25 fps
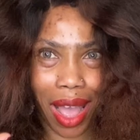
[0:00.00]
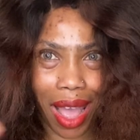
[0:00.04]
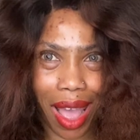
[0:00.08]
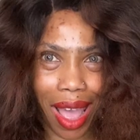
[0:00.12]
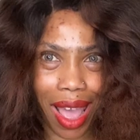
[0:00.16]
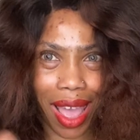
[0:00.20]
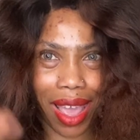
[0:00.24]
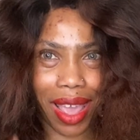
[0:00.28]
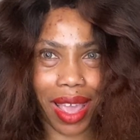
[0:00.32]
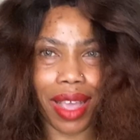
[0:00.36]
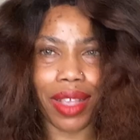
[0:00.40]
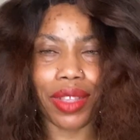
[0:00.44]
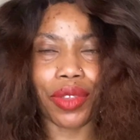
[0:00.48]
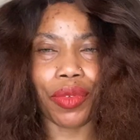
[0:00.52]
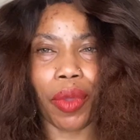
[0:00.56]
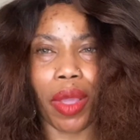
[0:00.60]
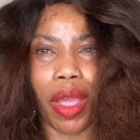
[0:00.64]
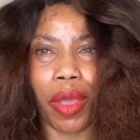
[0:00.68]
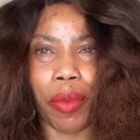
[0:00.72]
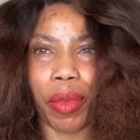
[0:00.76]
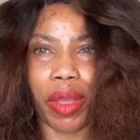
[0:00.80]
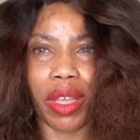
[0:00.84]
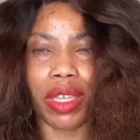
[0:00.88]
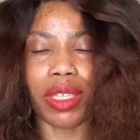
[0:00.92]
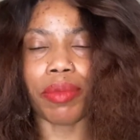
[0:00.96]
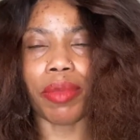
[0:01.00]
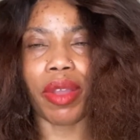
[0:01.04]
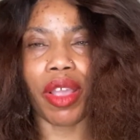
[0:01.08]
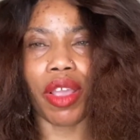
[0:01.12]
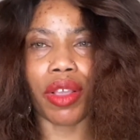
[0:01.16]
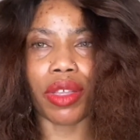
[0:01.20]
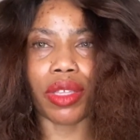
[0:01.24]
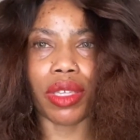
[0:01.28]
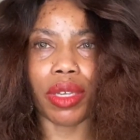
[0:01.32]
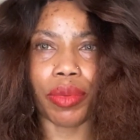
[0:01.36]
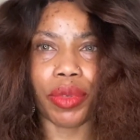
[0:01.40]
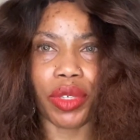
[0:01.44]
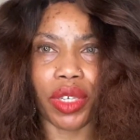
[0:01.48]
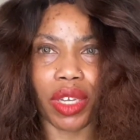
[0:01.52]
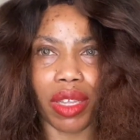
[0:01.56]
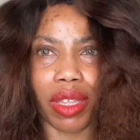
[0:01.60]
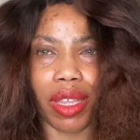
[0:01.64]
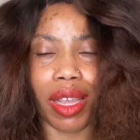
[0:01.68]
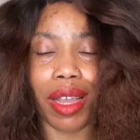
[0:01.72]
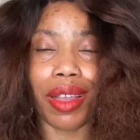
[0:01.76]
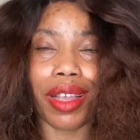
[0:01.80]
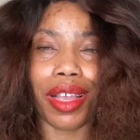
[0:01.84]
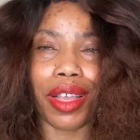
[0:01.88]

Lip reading: Hi guys, welcome back to my YouTube channel.